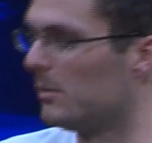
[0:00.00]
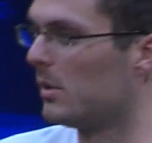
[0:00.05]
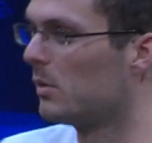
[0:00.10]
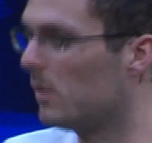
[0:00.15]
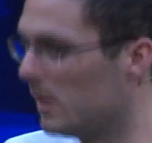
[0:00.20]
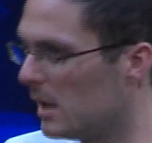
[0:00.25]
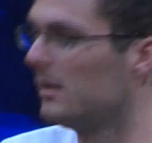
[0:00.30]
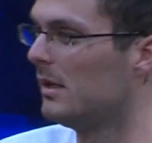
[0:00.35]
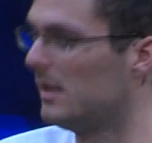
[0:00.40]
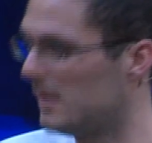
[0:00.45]

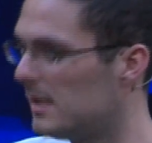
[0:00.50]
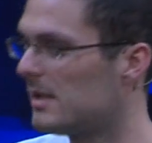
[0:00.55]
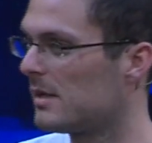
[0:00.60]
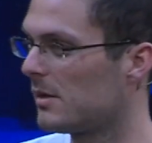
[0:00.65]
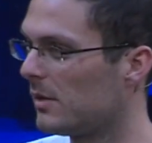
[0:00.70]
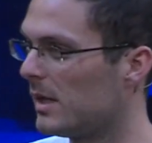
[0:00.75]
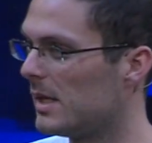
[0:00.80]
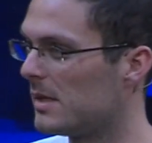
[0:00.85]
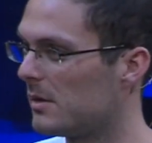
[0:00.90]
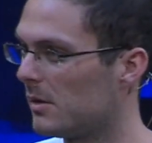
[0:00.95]
#1, this is
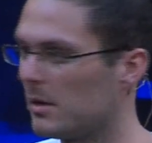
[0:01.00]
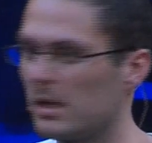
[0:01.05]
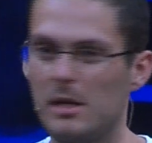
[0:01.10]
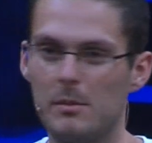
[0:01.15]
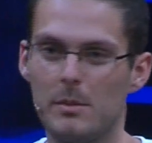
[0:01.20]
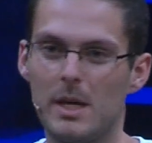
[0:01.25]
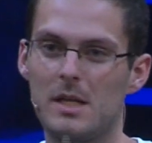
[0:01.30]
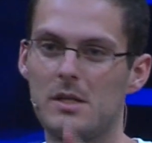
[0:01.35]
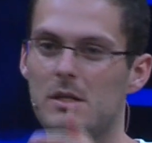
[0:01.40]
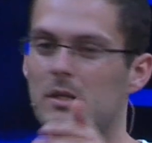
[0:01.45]
crazy, okay?
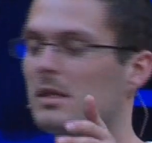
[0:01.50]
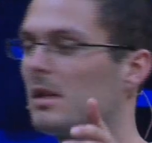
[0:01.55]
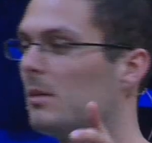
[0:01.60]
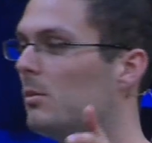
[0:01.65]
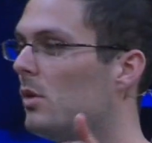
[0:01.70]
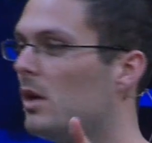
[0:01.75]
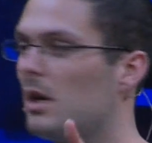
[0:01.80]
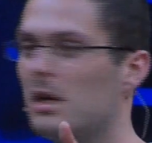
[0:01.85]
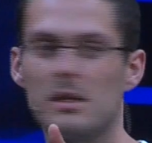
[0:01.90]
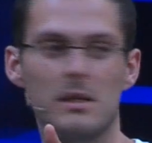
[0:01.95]
Imagine
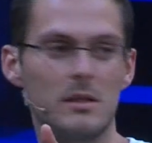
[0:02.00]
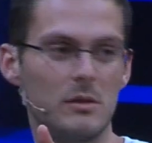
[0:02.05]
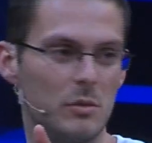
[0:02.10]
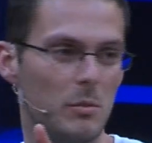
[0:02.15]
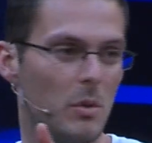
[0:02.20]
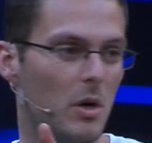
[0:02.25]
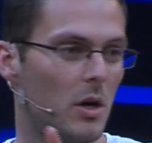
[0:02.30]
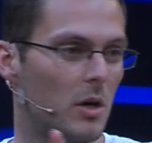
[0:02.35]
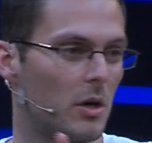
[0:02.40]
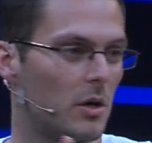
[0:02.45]
someone
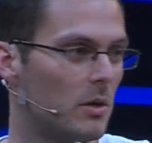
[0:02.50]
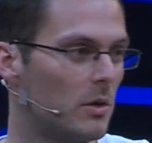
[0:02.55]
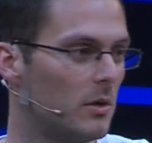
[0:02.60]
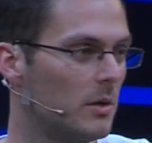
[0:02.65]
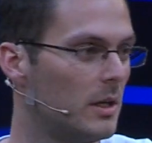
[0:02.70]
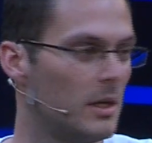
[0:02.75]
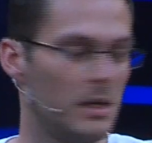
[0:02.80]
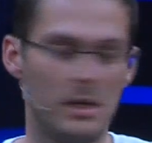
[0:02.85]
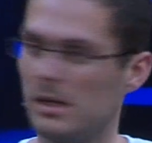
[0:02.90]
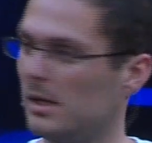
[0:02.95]
tomorrow
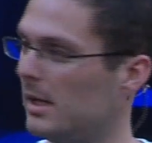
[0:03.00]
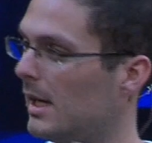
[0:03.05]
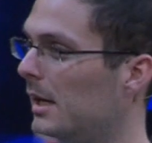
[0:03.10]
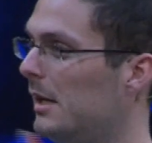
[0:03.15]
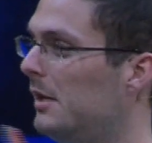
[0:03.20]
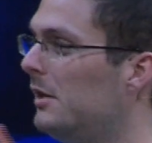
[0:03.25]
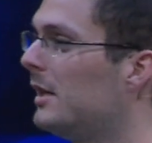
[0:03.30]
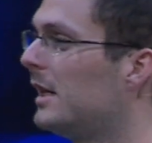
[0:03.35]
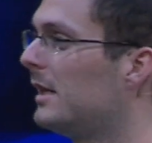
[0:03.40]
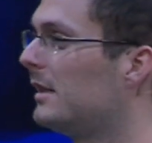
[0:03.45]

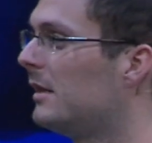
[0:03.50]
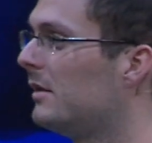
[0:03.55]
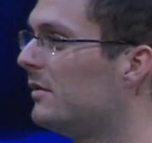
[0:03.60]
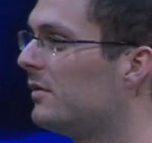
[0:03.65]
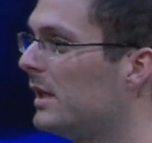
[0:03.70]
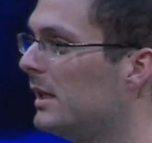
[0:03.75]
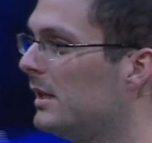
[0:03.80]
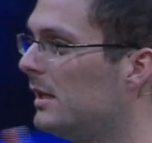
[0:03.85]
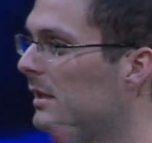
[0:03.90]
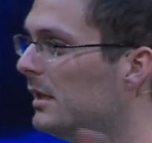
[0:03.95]
here at the
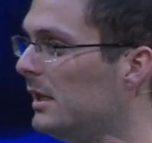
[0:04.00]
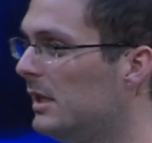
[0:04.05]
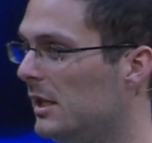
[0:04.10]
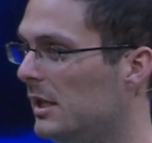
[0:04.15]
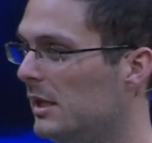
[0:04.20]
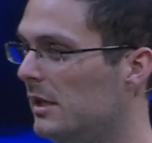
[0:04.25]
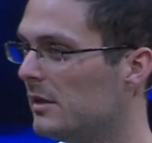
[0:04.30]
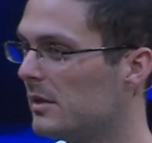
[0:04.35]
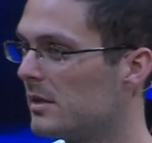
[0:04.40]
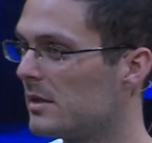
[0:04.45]
event
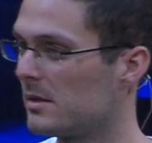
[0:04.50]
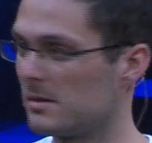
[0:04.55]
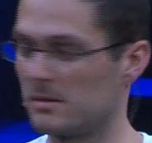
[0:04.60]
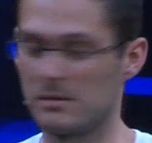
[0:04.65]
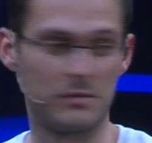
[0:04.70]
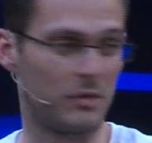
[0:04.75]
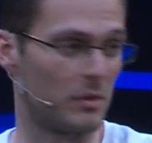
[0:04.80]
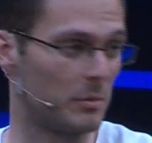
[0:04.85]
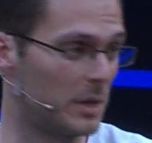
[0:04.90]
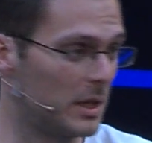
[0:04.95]
cleaning ears.
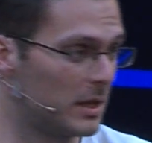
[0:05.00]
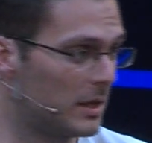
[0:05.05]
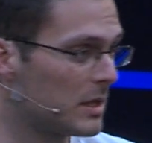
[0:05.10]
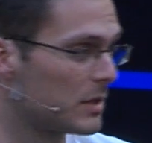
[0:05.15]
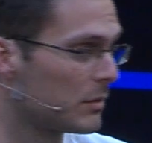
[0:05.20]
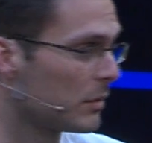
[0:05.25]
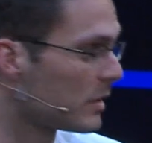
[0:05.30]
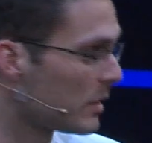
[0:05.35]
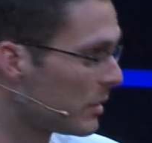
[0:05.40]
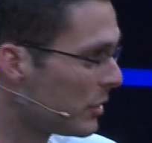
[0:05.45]
For me,
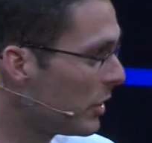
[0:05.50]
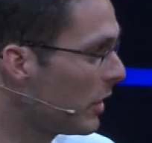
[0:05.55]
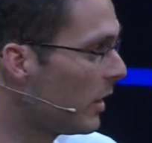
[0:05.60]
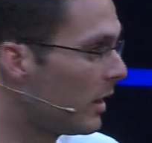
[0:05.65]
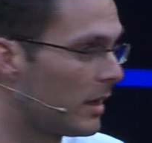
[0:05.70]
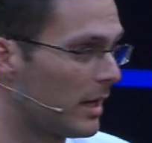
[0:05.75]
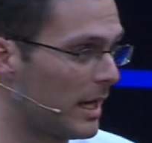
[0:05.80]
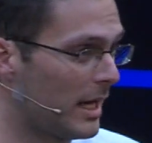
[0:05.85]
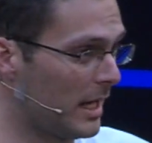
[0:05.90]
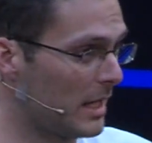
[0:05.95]
this was a
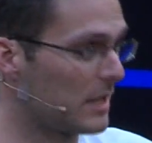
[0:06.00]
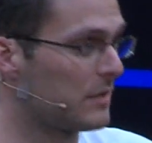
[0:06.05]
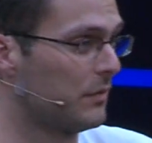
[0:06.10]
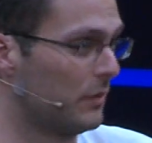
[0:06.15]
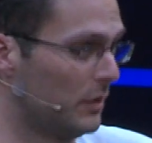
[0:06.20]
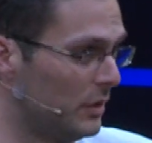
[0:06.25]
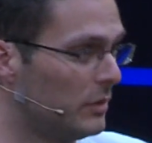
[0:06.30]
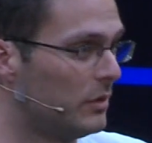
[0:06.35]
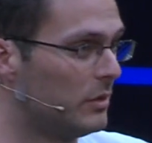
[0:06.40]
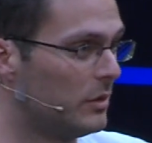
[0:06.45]
shock, I guess
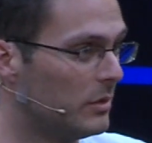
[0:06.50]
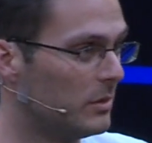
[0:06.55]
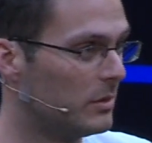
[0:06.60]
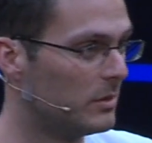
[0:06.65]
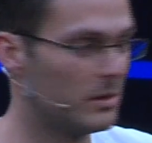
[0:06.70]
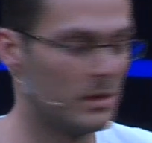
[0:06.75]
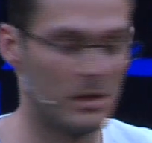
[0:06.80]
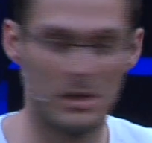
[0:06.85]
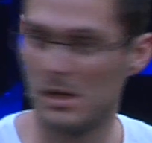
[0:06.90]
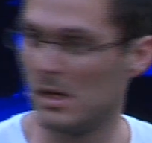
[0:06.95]
for you too.
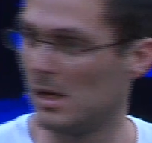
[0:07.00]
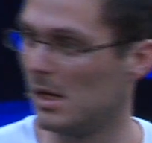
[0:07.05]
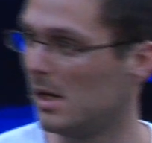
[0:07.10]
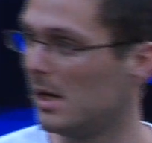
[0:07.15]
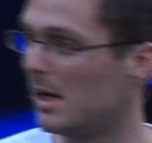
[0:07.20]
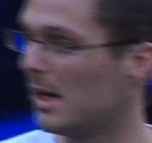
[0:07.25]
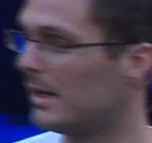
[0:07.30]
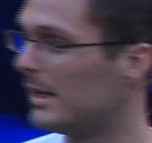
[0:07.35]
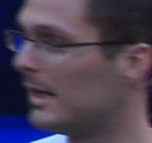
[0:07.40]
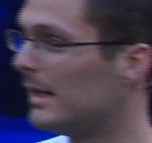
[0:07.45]

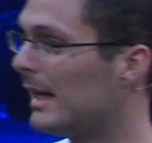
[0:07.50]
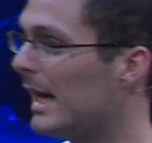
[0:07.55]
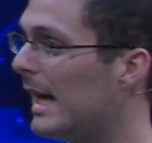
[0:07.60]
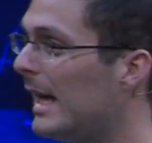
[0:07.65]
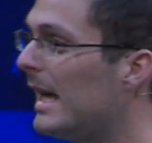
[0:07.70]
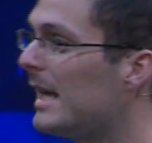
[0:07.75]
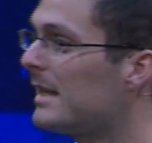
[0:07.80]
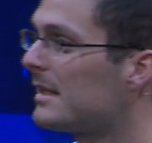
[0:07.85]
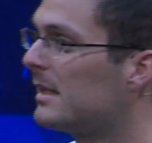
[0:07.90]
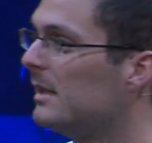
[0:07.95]
And then
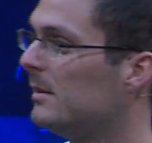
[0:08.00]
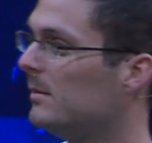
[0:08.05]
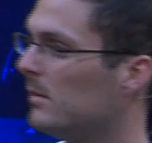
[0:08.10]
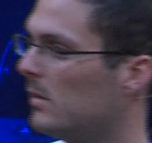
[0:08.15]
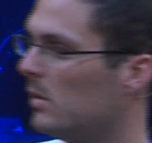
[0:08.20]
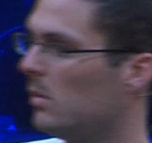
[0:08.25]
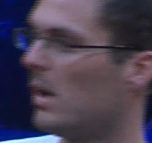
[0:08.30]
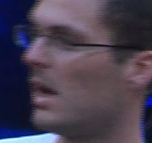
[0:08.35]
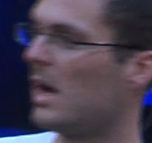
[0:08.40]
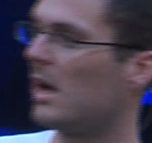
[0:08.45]
I asked him,
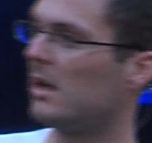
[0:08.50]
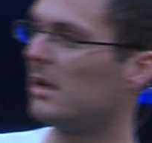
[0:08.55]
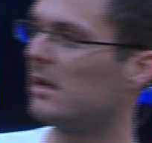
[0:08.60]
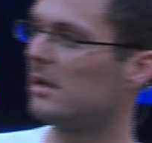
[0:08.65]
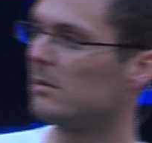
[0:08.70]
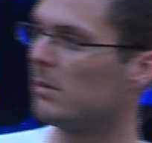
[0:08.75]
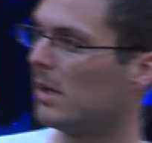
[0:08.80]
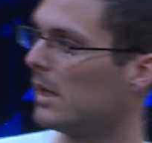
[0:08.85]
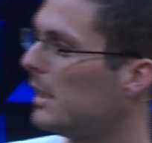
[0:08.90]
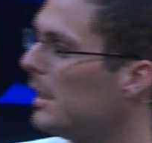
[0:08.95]
why?
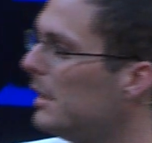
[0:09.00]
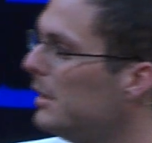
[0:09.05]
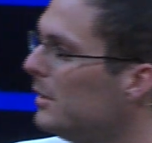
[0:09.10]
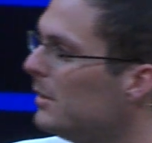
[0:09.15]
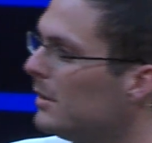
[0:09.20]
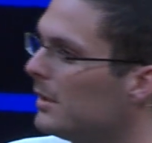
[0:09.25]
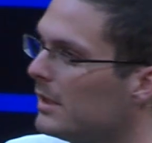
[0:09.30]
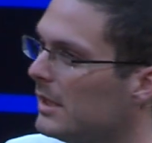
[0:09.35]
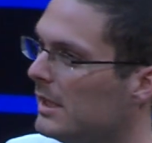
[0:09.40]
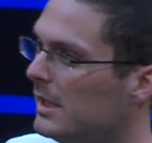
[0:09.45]
Why are
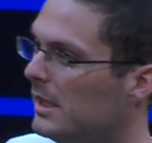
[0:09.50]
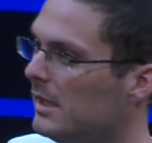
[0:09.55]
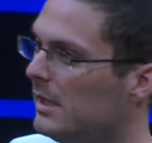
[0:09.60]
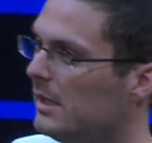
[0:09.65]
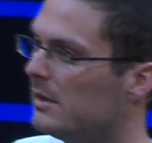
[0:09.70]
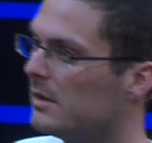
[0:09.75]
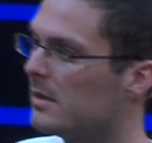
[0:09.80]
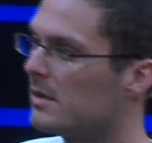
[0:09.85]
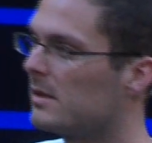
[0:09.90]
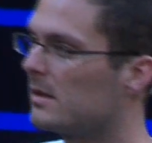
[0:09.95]
you cleaning
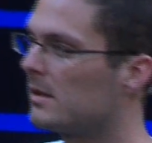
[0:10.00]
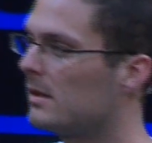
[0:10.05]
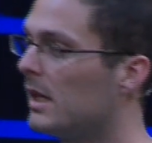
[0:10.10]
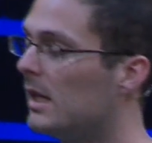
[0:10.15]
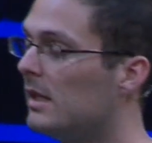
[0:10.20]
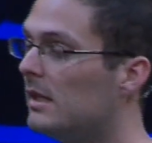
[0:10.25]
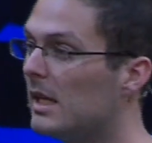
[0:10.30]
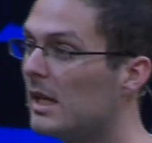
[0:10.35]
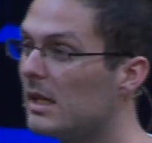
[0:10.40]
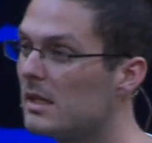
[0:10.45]
ears?
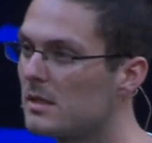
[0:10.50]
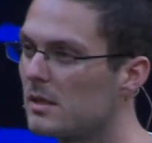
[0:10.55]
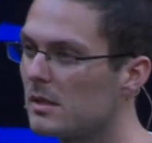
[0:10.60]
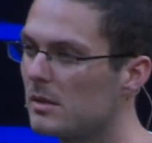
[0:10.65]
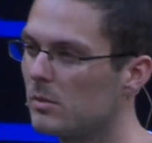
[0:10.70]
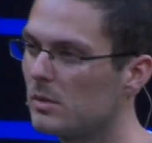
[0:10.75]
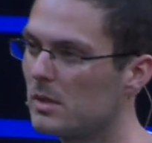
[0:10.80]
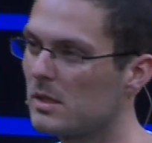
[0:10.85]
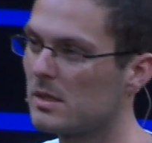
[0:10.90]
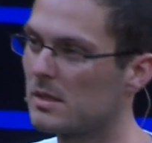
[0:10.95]
And the
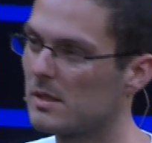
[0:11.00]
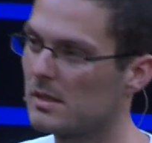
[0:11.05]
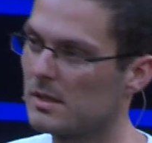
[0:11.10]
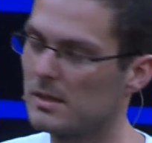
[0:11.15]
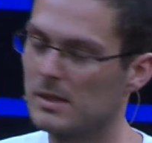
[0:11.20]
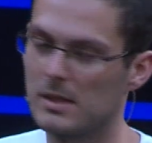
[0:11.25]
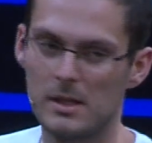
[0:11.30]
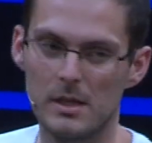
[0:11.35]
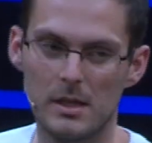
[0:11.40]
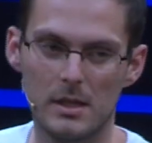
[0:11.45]
answer was
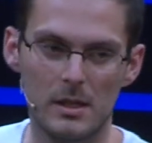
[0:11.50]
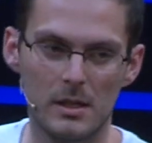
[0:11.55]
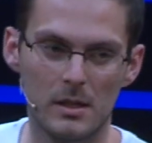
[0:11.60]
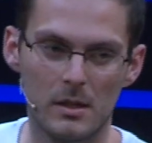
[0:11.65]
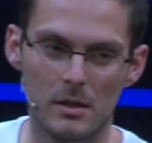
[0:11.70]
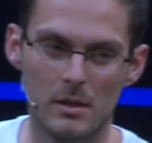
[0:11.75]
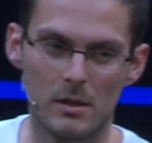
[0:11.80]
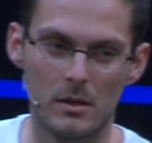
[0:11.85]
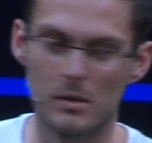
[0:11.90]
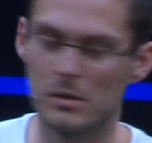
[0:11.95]

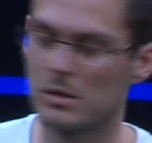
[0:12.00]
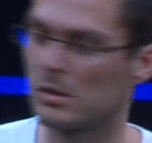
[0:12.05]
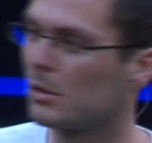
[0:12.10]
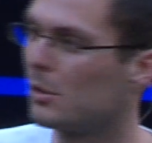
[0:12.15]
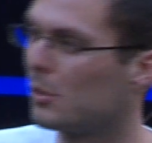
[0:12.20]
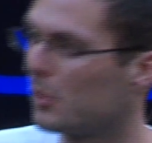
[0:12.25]
also